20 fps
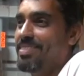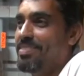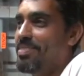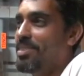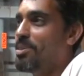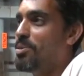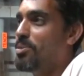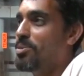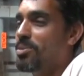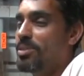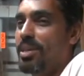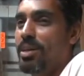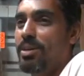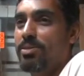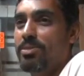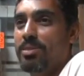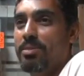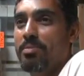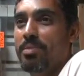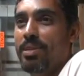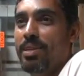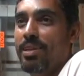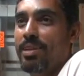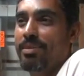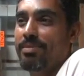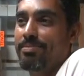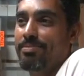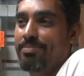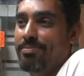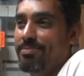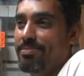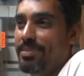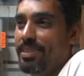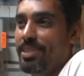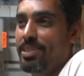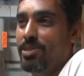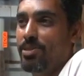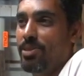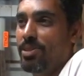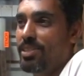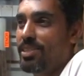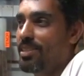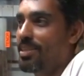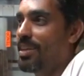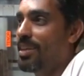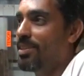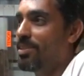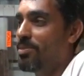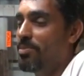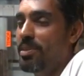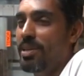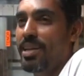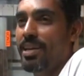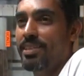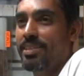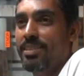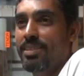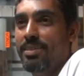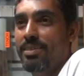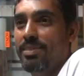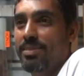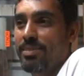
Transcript: if it goes out, somebody enjoys it. That to me, that's